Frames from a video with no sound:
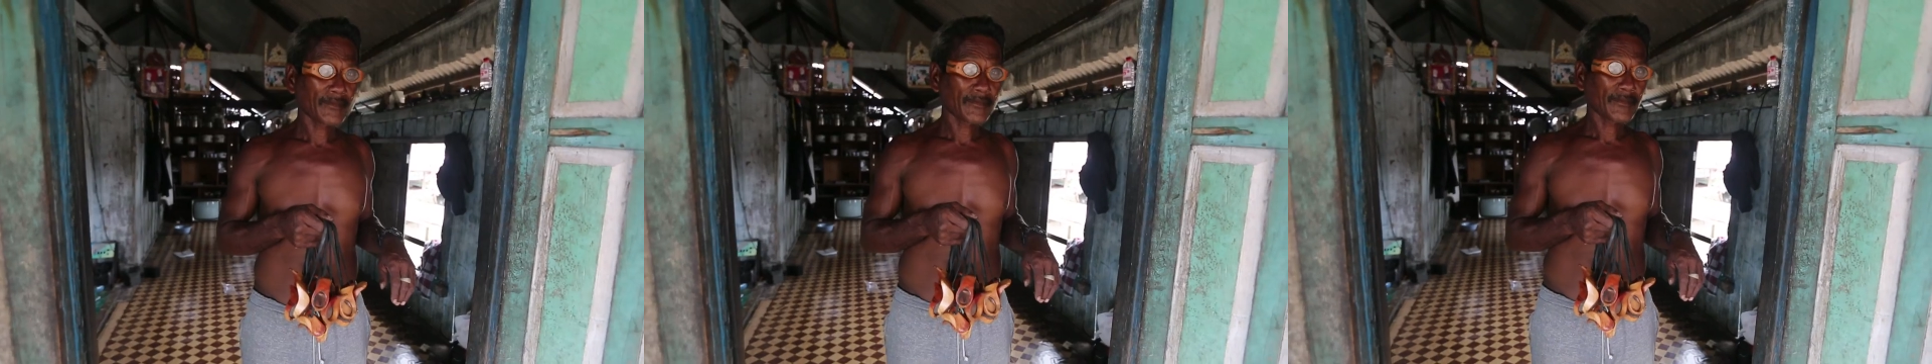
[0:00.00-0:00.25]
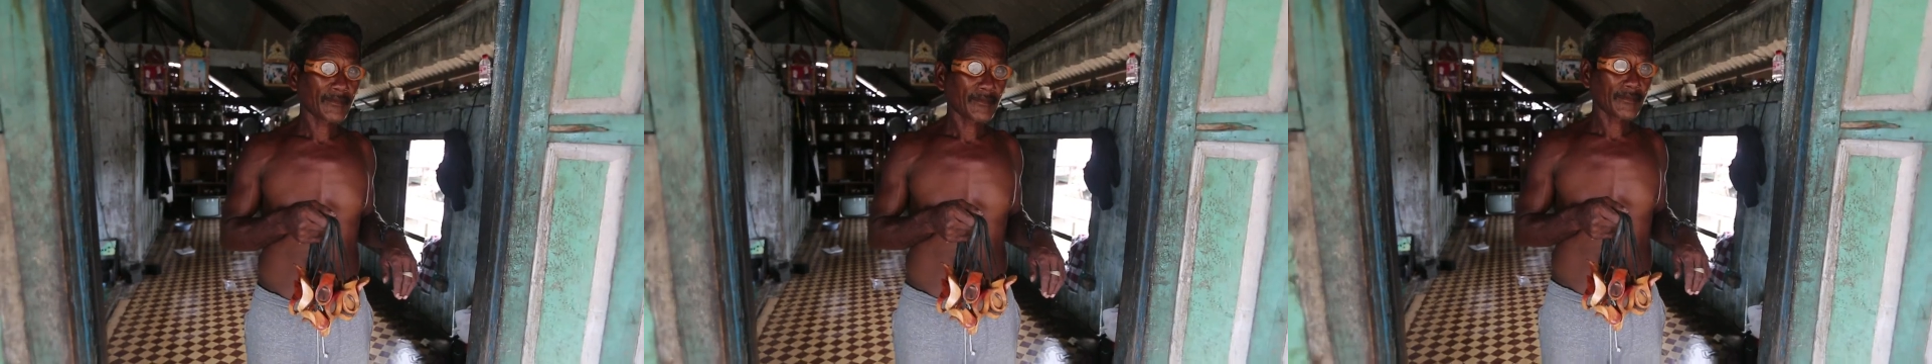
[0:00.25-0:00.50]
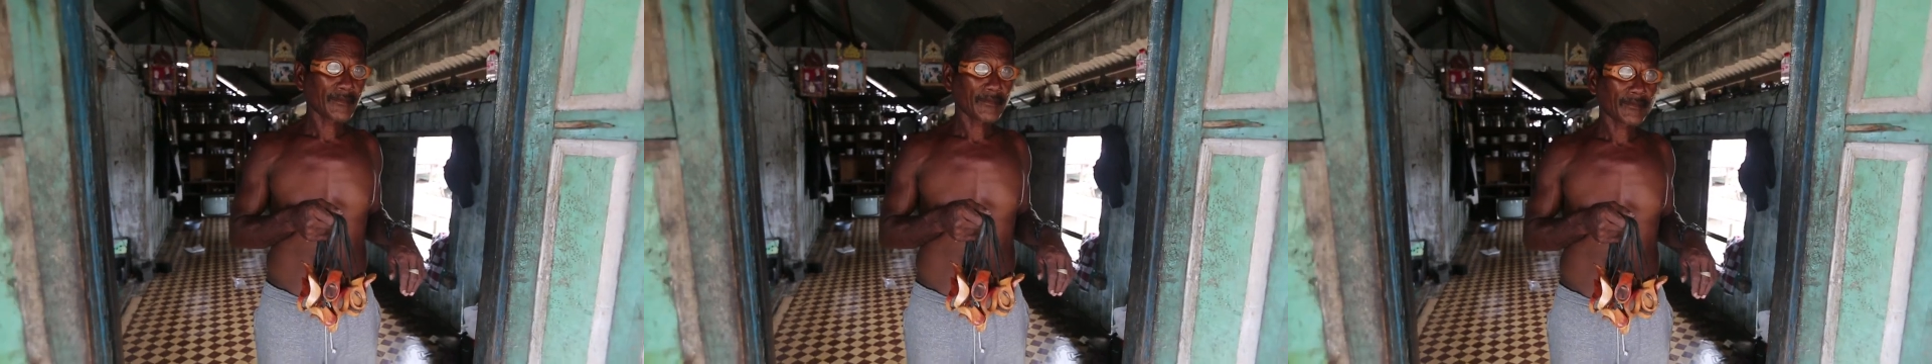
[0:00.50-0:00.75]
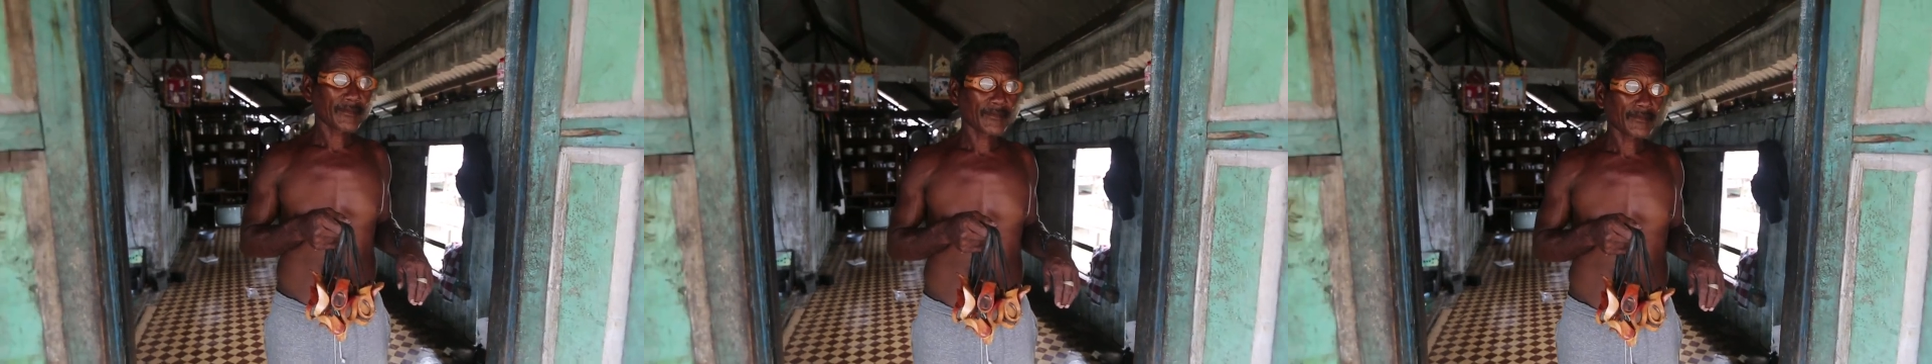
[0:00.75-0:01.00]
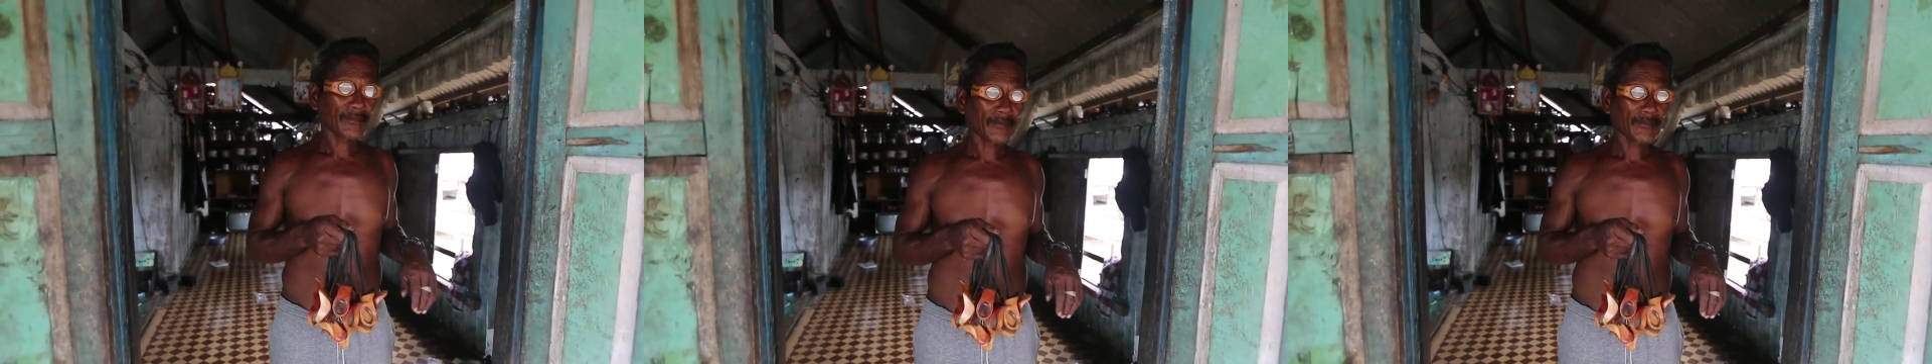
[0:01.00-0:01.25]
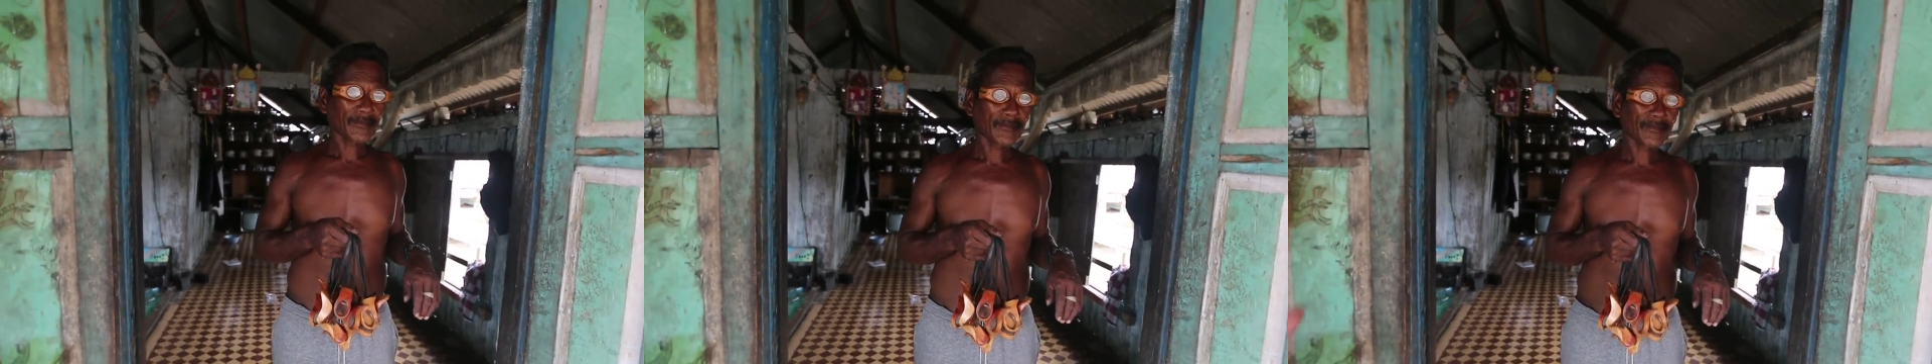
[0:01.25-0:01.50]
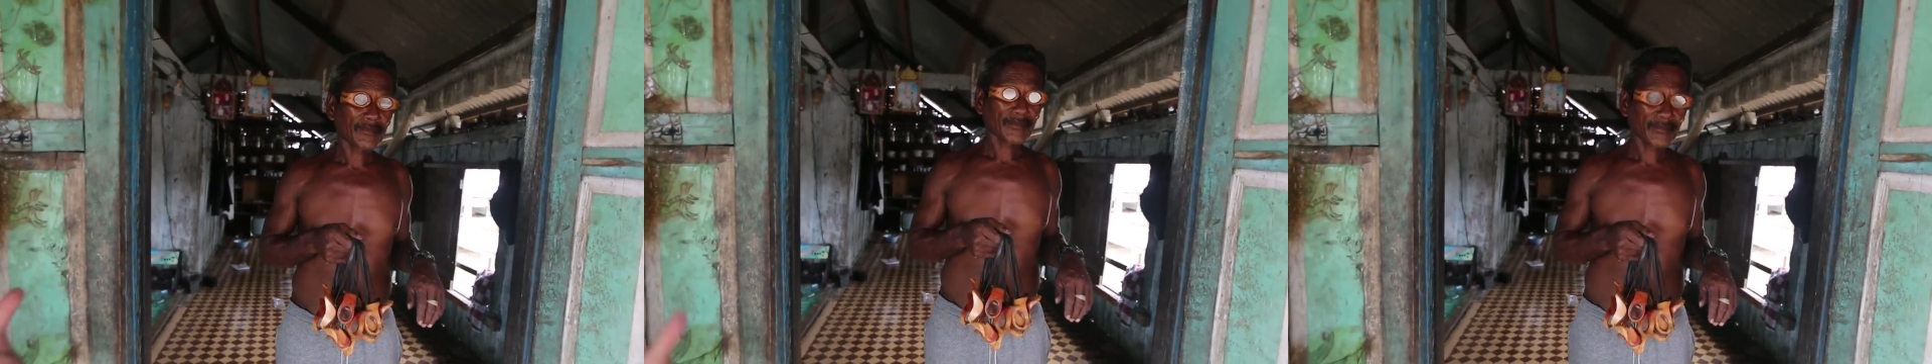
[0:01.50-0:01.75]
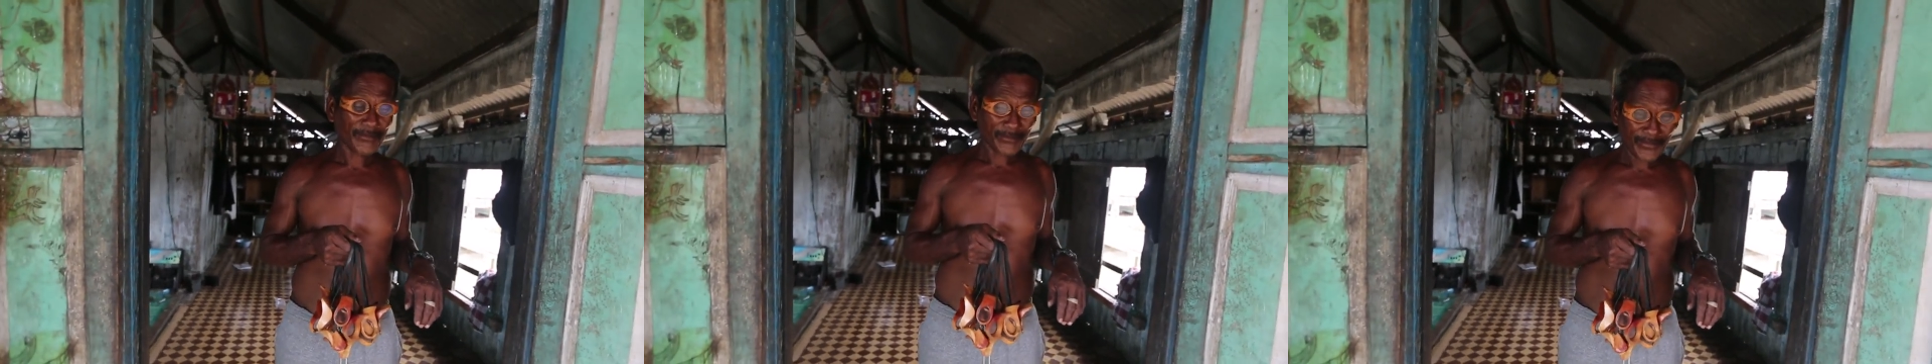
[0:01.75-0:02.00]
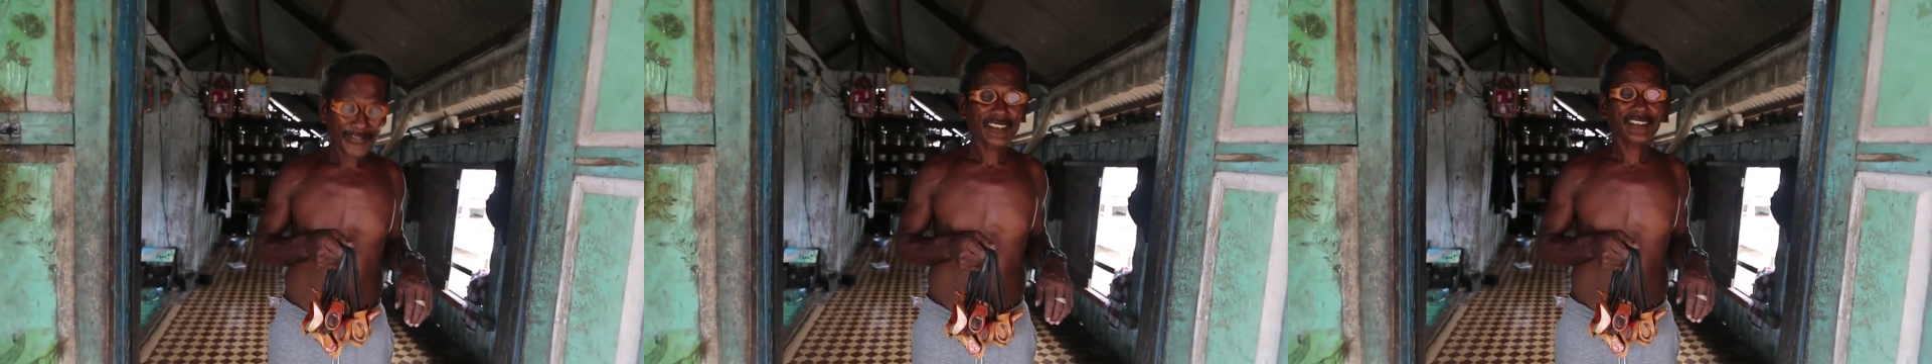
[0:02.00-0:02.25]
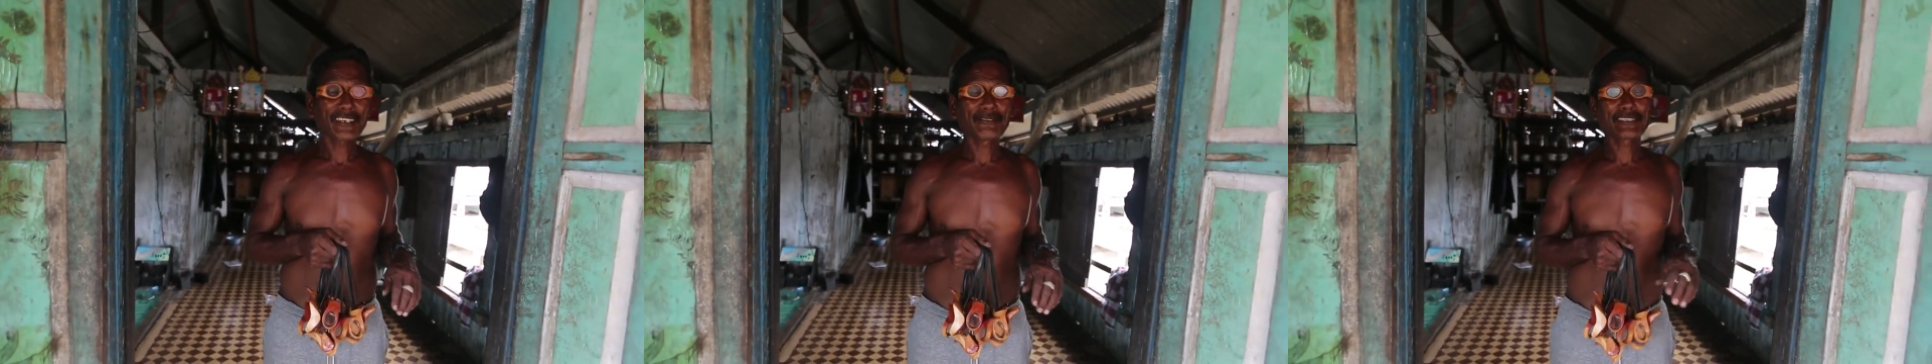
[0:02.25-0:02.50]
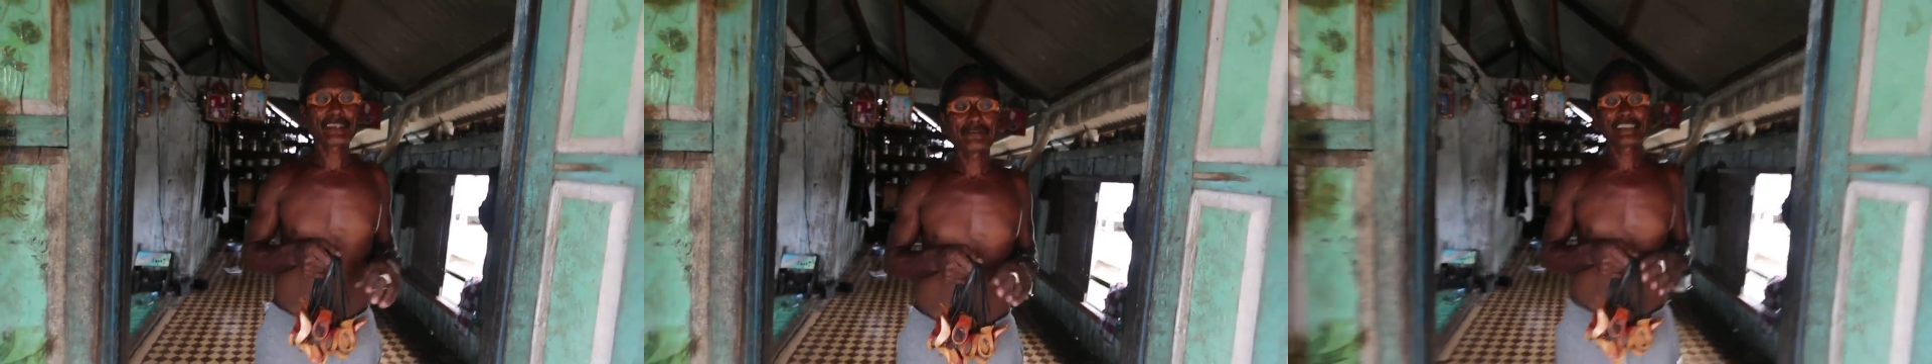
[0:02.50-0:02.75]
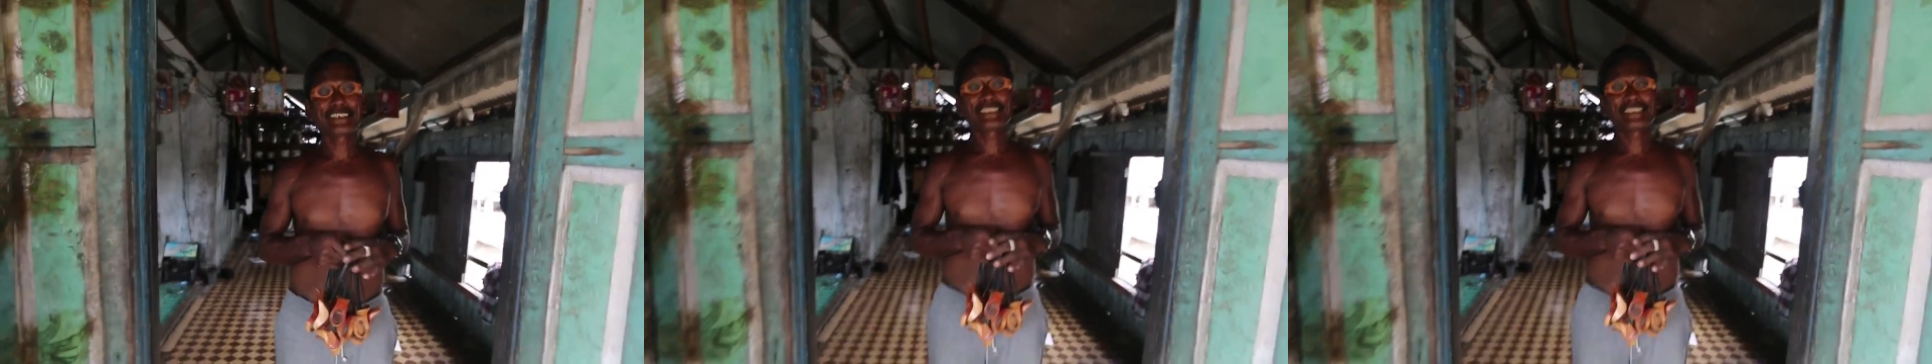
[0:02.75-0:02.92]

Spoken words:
to us from the start. They shared their homes and their lives without